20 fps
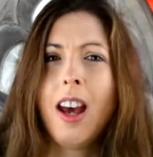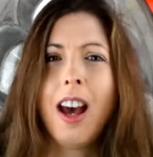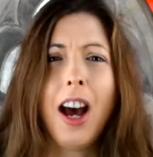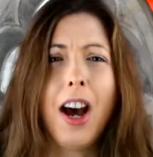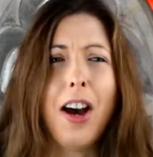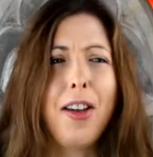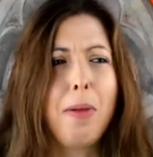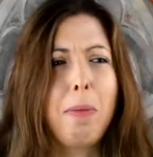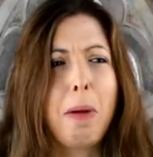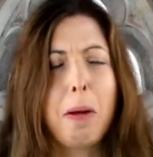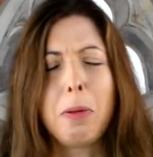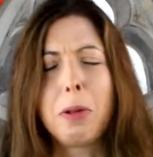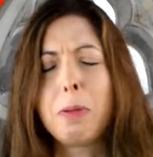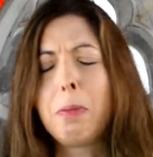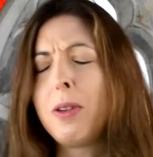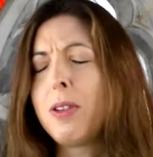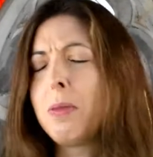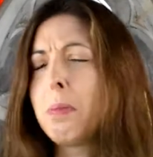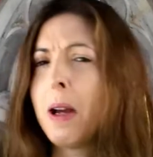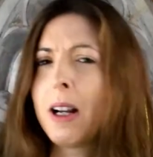other people's
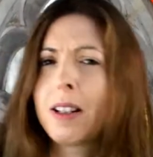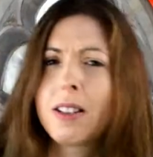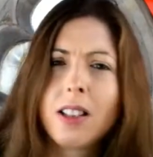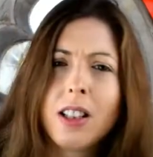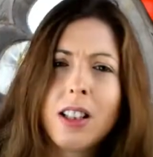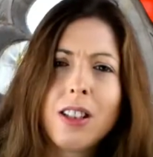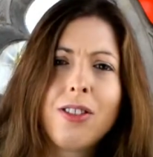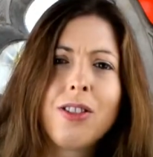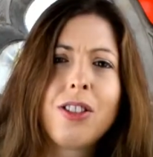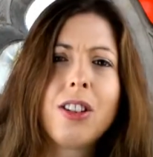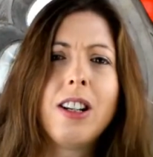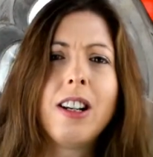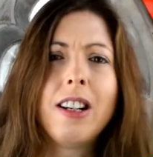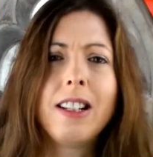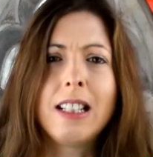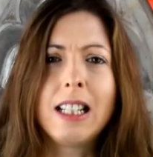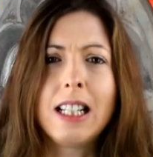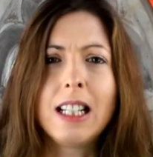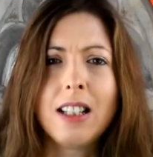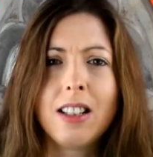perspectives and
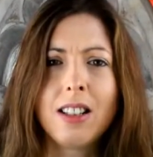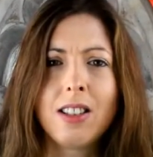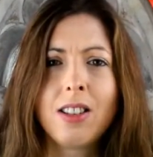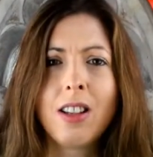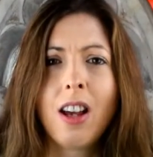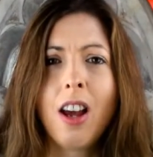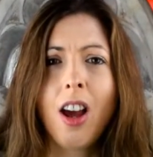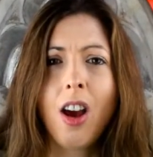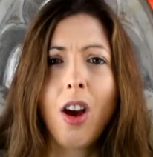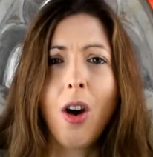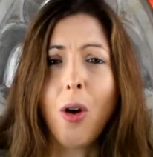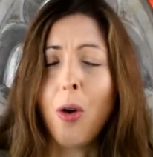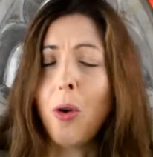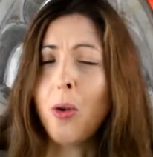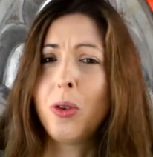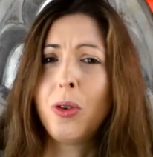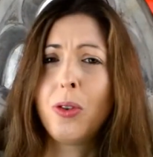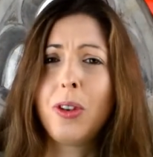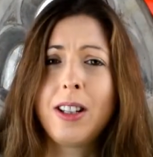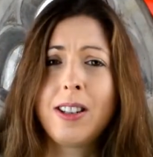ideas on
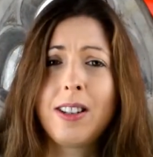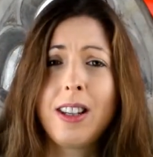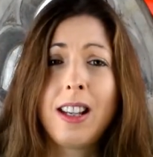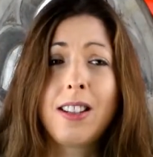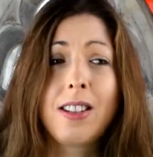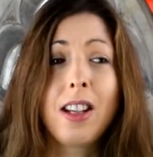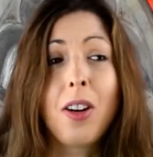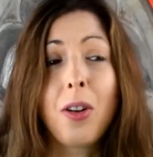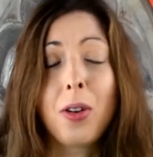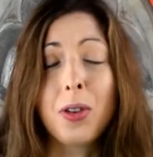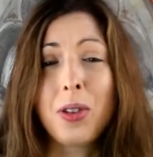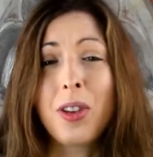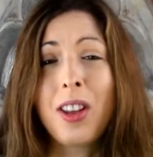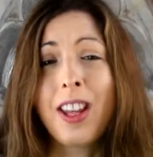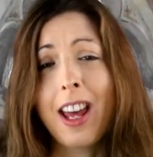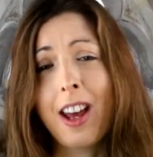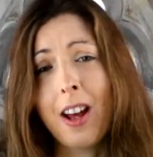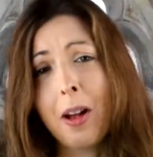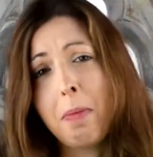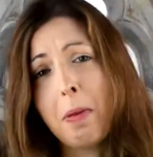all these things, and also they
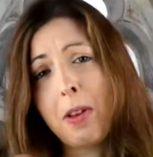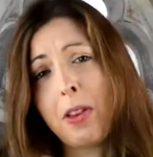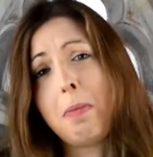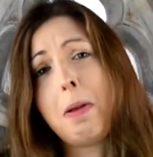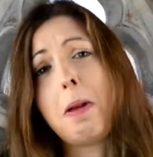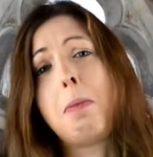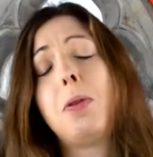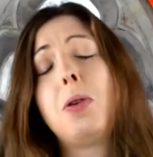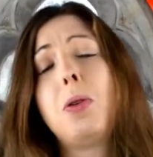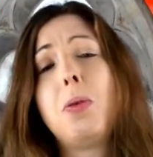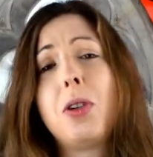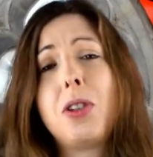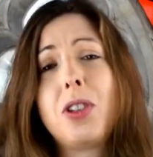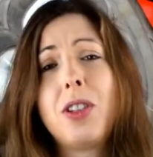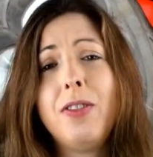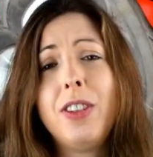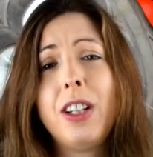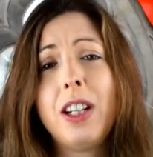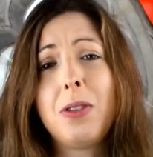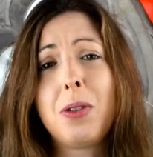help other people who watch
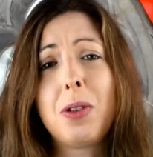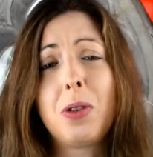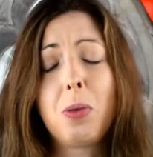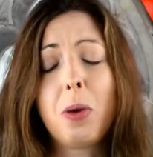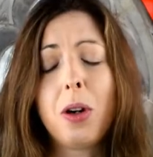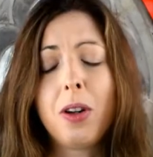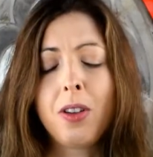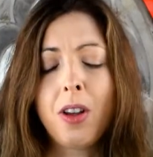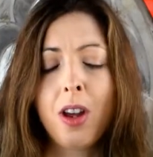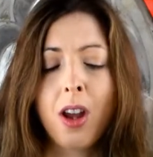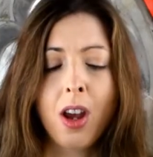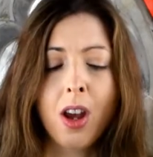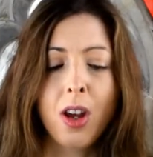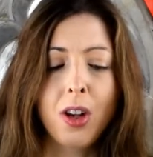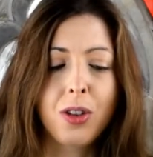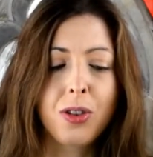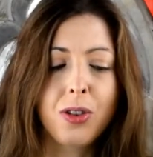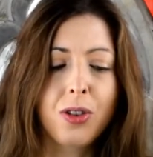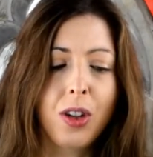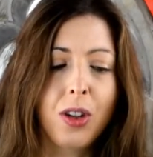the videos as well.
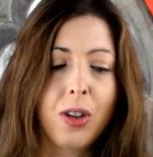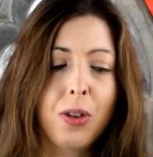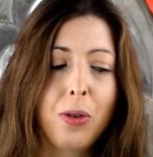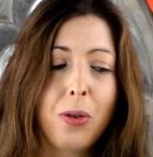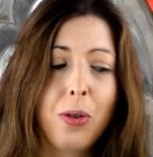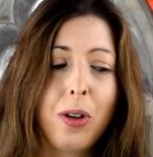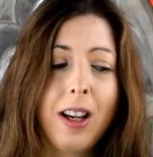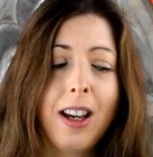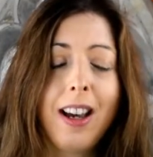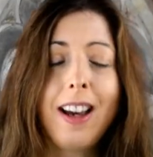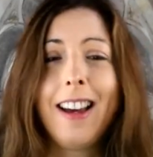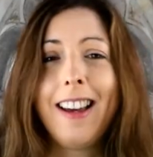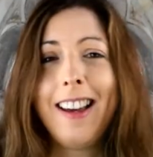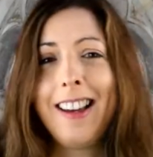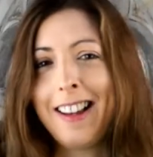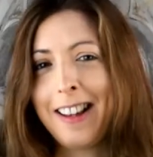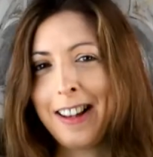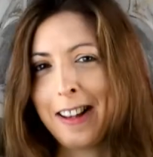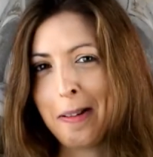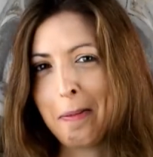So
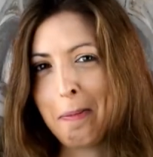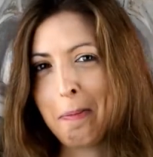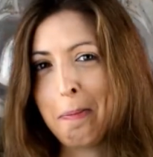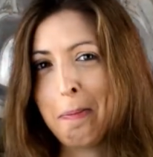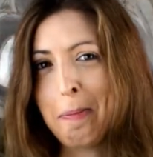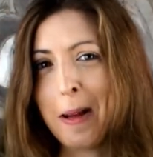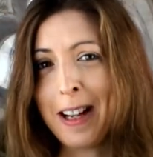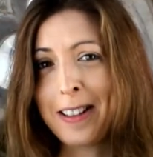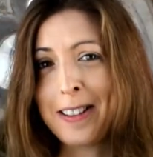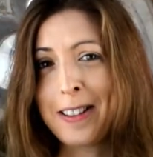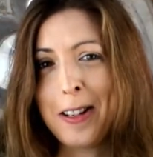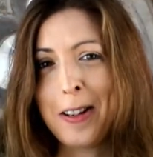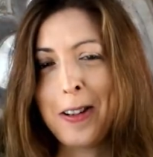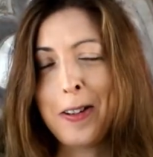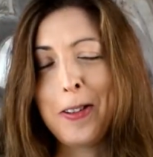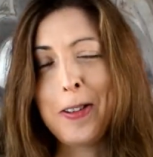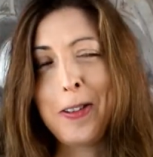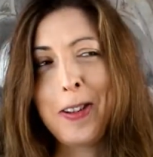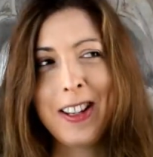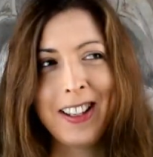back
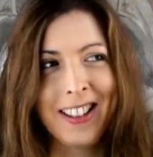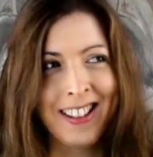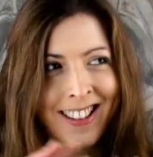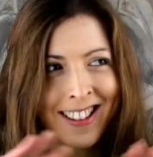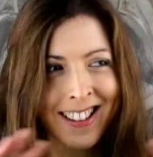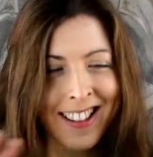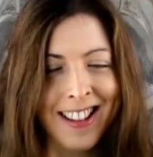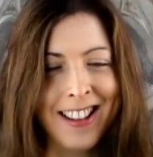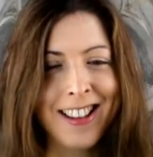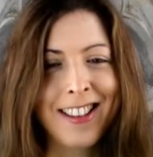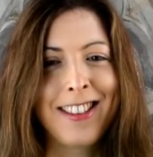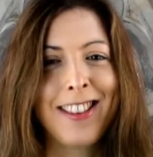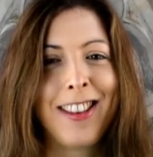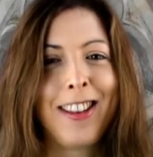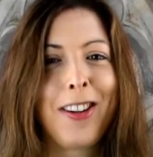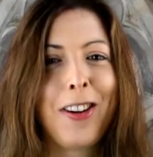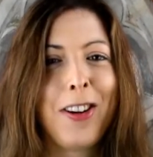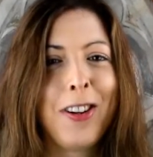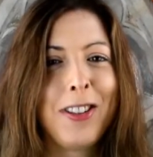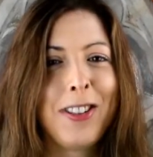to the
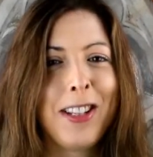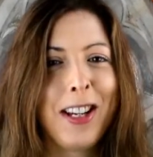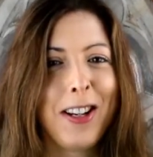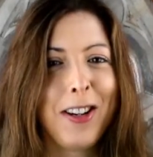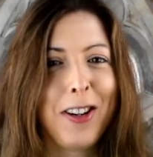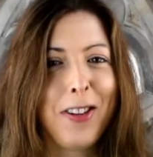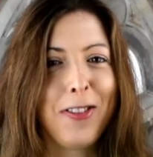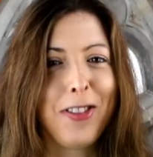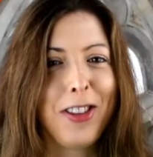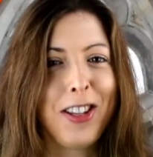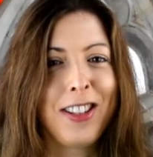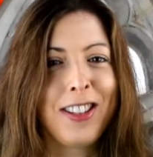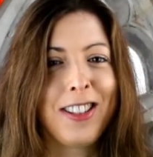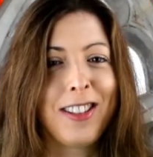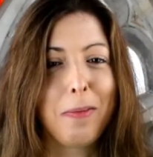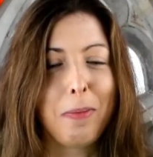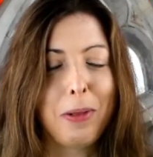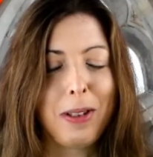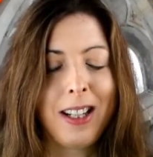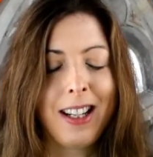content of this
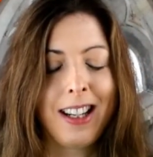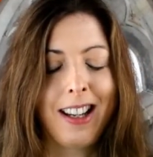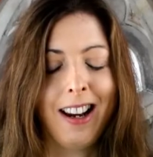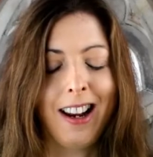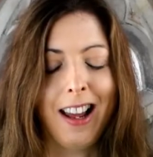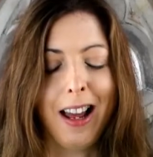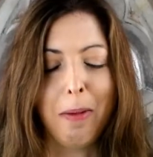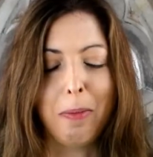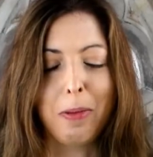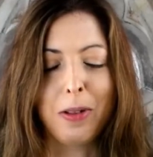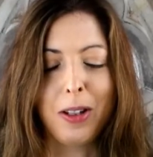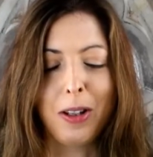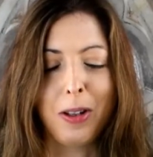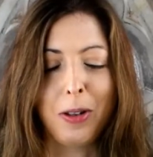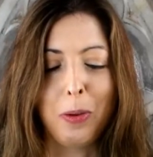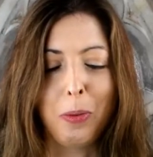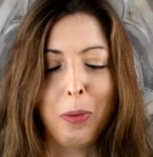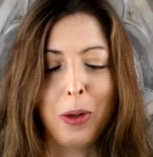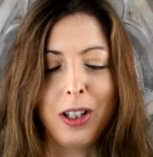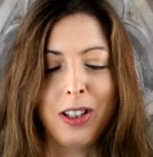particular
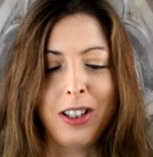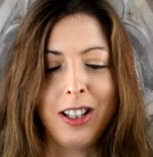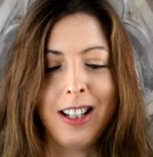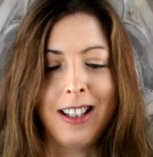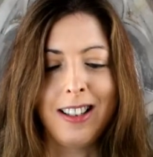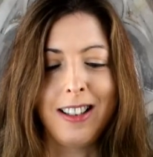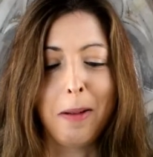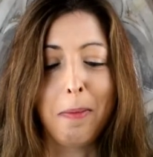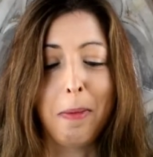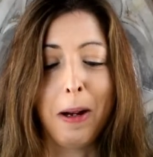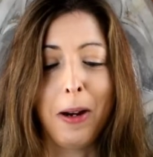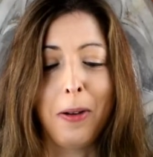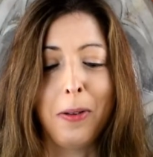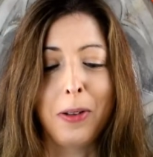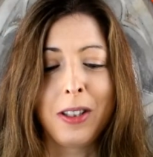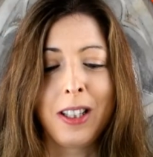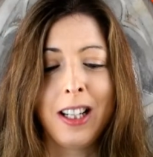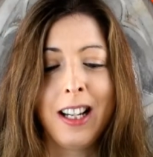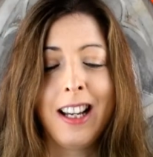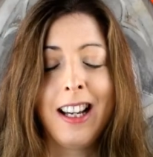episode, which is
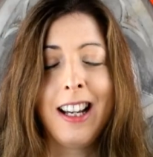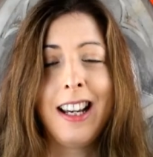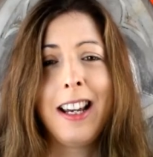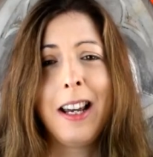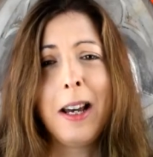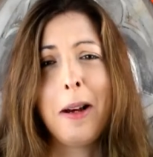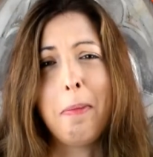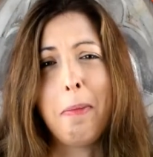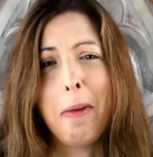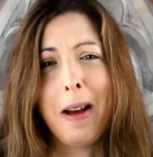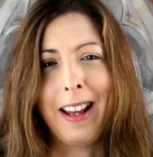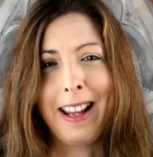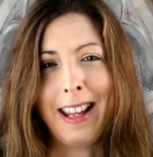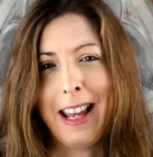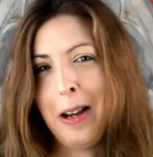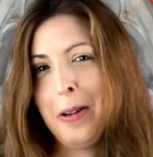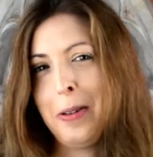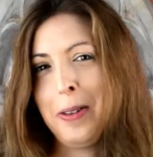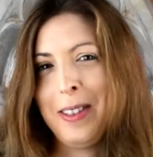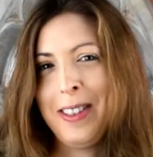about my
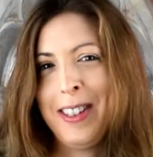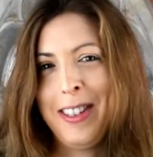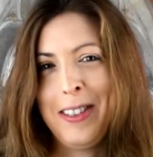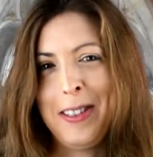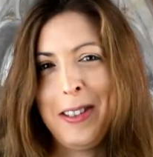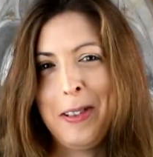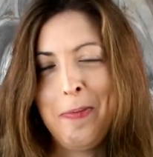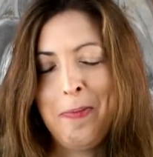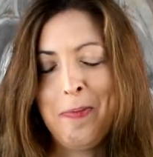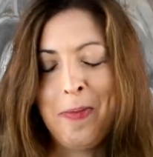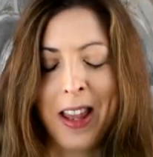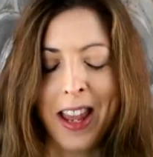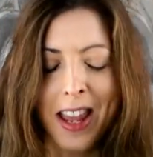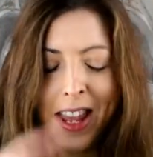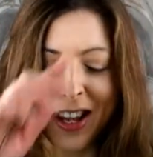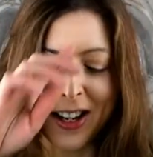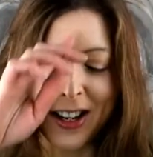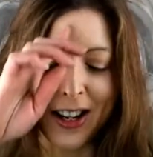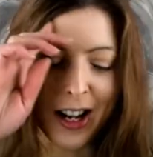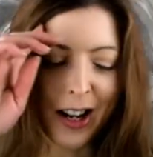account system.
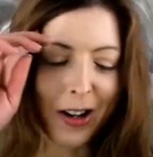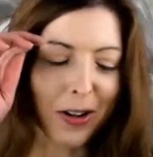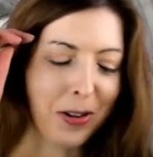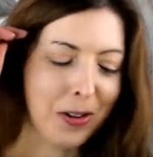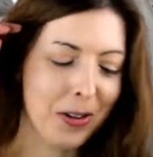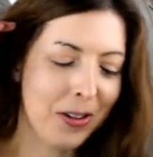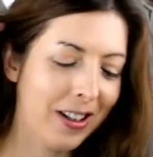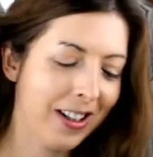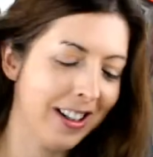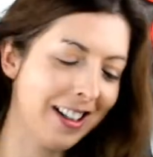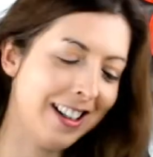Now,